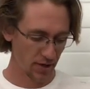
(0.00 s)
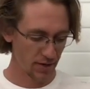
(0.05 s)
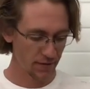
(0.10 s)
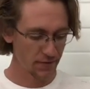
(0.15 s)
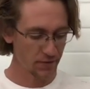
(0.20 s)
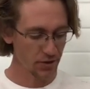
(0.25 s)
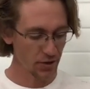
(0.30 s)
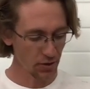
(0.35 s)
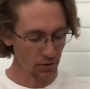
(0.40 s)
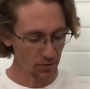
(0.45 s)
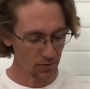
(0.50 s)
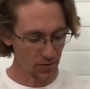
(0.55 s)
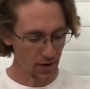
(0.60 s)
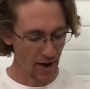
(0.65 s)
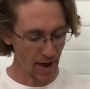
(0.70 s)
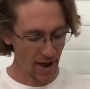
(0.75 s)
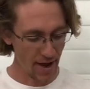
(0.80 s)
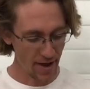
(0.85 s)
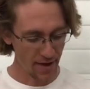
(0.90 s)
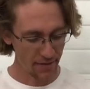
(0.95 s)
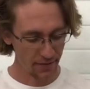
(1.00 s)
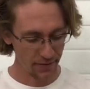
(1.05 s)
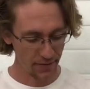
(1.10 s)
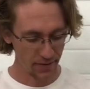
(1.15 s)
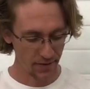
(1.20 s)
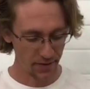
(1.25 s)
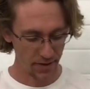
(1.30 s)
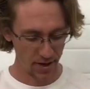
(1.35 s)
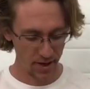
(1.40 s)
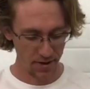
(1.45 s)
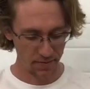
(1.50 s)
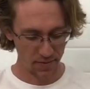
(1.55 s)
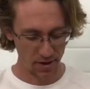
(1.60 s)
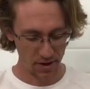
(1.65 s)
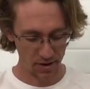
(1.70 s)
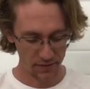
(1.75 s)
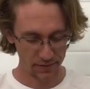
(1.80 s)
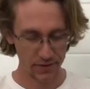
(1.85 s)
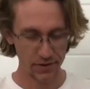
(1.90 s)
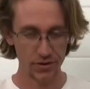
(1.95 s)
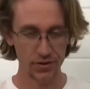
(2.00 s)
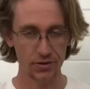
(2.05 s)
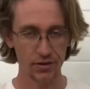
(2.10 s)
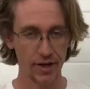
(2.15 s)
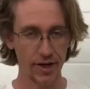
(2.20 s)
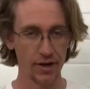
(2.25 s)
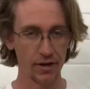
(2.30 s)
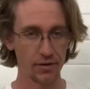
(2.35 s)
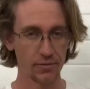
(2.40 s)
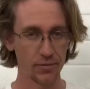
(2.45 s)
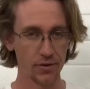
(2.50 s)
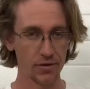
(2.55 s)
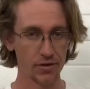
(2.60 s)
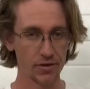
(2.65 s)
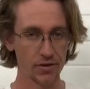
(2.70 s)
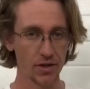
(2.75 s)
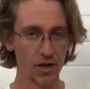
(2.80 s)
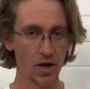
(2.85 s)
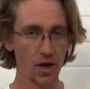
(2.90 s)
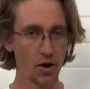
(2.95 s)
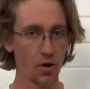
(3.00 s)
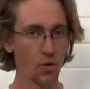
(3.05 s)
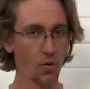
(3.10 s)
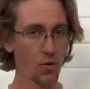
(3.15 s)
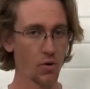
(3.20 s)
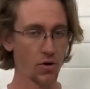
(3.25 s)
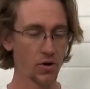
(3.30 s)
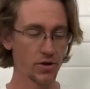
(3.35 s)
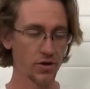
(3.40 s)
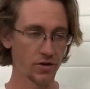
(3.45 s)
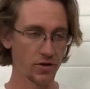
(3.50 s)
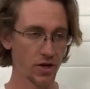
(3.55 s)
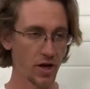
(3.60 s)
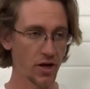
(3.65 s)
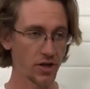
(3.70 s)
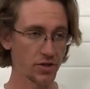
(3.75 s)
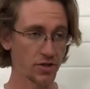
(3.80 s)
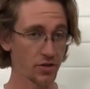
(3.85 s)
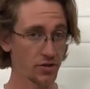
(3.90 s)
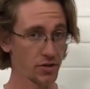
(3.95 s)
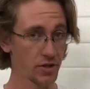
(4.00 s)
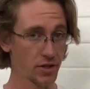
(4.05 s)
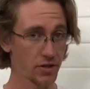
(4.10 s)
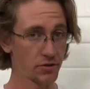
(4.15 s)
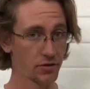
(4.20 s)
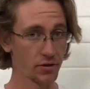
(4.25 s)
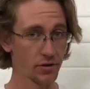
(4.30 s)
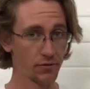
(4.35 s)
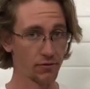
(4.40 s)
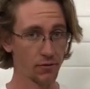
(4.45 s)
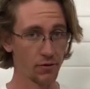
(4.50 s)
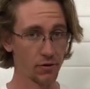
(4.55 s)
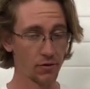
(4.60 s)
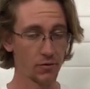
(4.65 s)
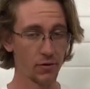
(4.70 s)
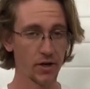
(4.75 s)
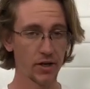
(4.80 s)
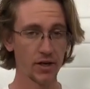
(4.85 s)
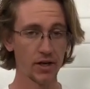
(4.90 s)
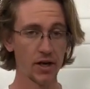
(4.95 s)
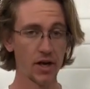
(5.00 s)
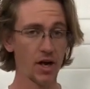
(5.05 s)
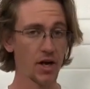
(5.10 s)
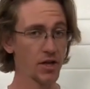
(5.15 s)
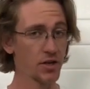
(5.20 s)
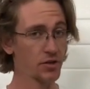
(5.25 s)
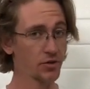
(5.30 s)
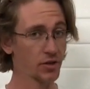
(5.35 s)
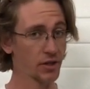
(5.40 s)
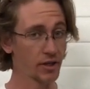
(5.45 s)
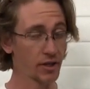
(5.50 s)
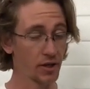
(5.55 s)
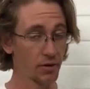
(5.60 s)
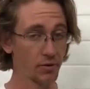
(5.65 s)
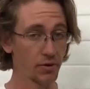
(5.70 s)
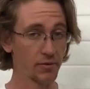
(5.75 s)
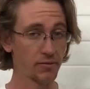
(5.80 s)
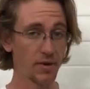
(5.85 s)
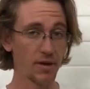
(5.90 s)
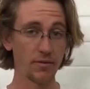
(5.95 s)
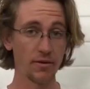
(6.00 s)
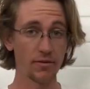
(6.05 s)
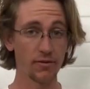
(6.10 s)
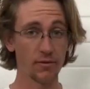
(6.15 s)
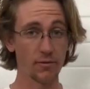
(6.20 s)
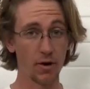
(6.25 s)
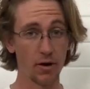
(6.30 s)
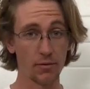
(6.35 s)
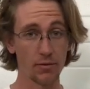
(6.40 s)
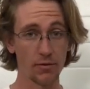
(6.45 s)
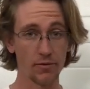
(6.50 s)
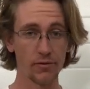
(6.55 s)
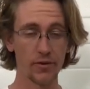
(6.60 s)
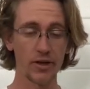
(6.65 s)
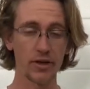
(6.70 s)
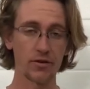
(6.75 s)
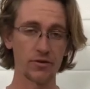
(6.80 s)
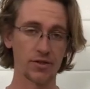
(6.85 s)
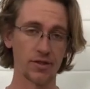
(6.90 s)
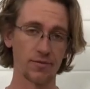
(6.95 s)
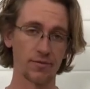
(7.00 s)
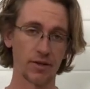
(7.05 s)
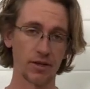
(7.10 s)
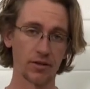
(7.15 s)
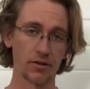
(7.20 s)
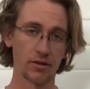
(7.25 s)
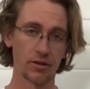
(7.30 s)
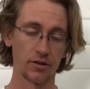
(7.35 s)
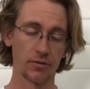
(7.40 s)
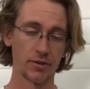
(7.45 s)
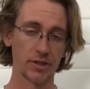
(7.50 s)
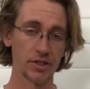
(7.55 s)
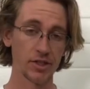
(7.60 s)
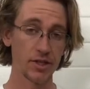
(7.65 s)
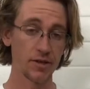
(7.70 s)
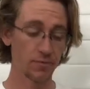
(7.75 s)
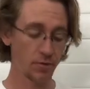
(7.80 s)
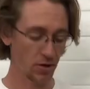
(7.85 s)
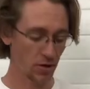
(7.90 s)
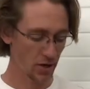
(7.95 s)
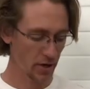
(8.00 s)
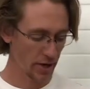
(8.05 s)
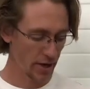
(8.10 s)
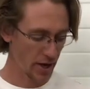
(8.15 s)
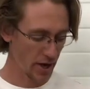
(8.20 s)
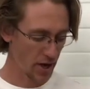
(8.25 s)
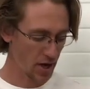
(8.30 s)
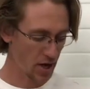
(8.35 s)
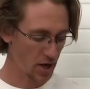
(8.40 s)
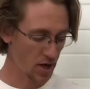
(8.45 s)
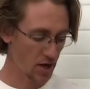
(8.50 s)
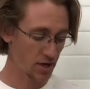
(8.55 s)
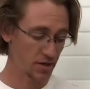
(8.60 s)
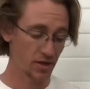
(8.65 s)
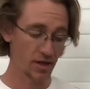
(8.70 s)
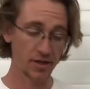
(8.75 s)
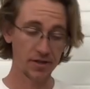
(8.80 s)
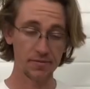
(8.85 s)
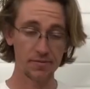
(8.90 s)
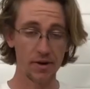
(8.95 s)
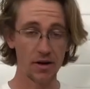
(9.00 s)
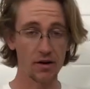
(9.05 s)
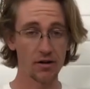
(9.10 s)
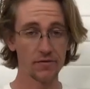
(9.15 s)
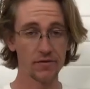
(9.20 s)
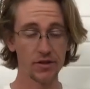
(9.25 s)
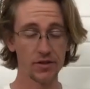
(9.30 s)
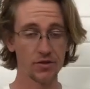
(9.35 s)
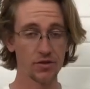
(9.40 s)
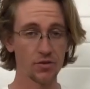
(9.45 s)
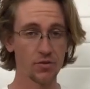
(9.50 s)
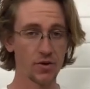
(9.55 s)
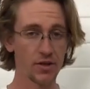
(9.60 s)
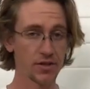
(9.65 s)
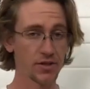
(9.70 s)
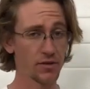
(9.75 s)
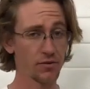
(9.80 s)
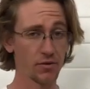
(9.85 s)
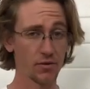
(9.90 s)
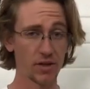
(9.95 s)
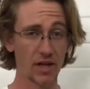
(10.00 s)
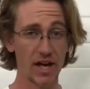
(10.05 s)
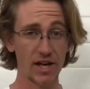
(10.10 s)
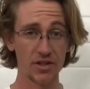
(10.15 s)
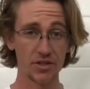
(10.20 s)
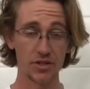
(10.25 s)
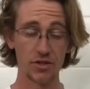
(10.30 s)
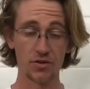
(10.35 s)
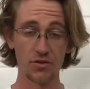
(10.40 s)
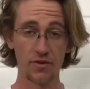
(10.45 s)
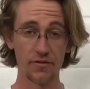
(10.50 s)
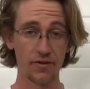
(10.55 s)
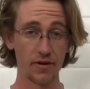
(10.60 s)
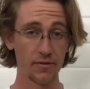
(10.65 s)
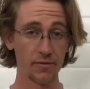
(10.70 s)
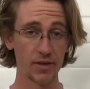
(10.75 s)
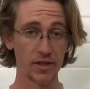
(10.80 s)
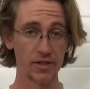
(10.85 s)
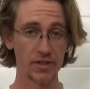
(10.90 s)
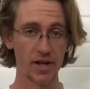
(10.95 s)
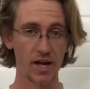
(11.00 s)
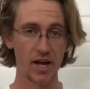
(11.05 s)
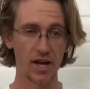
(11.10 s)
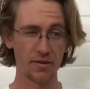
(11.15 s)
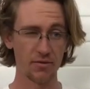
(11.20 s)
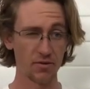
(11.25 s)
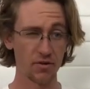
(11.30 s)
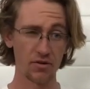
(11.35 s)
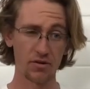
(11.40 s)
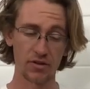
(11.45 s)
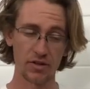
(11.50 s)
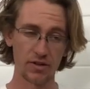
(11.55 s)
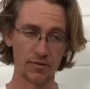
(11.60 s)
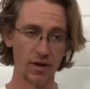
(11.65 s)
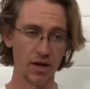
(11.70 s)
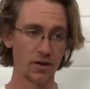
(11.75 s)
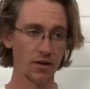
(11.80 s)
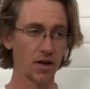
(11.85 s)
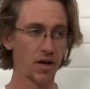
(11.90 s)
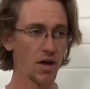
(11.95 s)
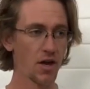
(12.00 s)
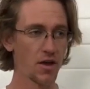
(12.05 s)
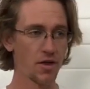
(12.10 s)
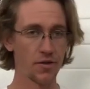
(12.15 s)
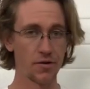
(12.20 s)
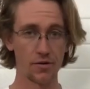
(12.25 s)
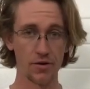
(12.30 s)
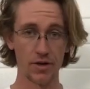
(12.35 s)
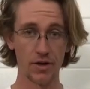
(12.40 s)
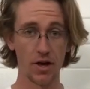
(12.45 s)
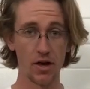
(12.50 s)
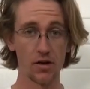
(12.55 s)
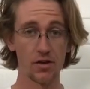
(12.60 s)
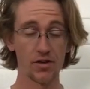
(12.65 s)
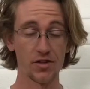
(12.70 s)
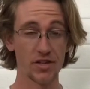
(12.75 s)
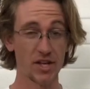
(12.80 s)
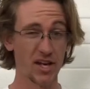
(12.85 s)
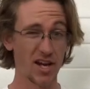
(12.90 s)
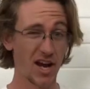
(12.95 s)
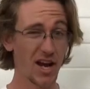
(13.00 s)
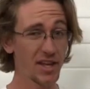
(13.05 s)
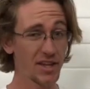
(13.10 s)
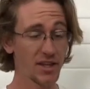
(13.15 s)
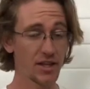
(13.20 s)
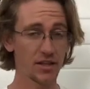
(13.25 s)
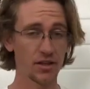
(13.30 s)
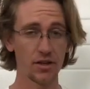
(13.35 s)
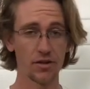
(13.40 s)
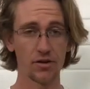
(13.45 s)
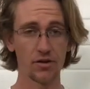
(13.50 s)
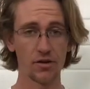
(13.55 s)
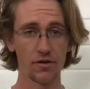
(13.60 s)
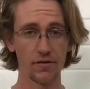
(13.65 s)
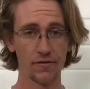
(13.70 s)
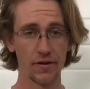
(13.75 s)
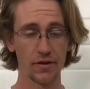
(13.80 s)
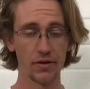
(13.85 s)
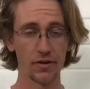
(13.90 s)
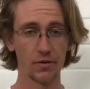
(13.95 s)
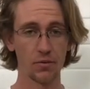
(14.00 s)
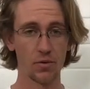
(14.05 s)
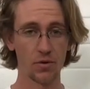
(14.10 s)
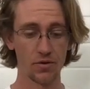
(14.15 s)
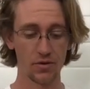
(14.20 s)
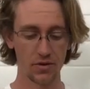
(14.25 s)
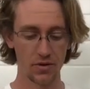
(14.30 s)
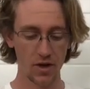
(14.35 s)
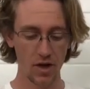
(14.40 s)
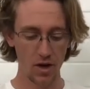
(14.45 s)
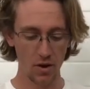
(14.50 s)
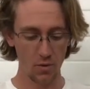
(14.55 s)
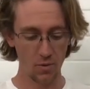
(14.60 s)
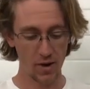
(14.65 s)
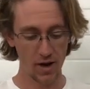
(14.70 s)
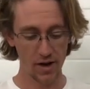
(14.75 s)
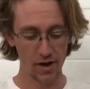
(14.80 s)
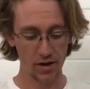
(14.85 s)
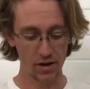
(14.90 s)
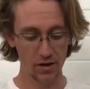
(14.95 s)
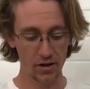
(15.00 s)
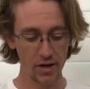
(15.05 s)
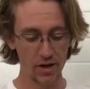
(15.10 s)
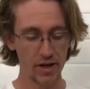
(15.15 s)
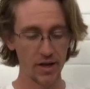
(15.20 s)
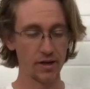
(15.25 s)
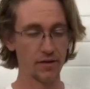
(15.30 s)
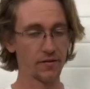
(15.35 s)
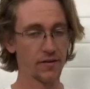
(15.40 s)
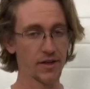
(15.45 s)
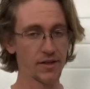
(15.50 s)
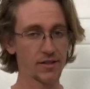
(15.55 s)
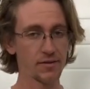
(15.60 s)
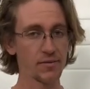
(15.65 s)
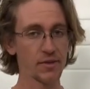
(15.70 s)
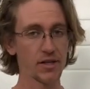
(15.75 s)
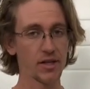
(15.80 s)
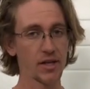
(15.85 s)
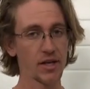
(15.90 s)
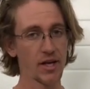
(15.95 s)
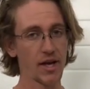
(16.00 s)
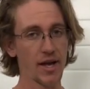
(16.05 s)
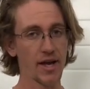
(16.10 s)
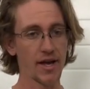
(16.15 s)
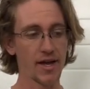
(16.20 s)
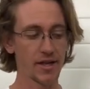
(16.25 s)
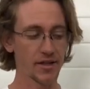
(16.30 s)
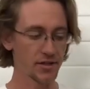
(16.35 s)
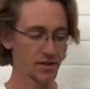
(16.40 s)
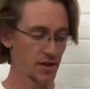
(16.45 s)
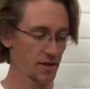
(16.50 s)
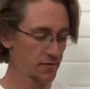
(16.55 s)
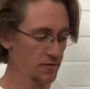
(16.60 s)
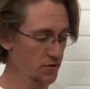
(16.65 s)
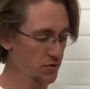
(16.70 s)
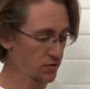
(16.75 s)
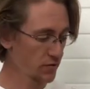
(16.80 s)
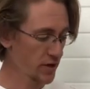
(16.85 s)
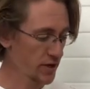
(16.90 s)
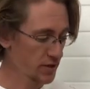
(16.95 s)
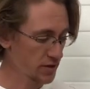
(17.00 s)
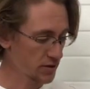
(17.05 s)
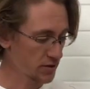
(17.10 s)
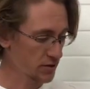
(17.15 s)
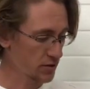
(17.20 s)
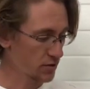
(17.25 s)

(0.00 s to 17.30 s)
If you don't have a pair of digital calipers, or you're not sure that you can afford one, you can get one maybe from Harbor Freight or something a little bit cheaper, a nice pair of digital ones that will last you a fair bit of time or only about $30. And I think that they're a fairly worthwhile investment, as if you race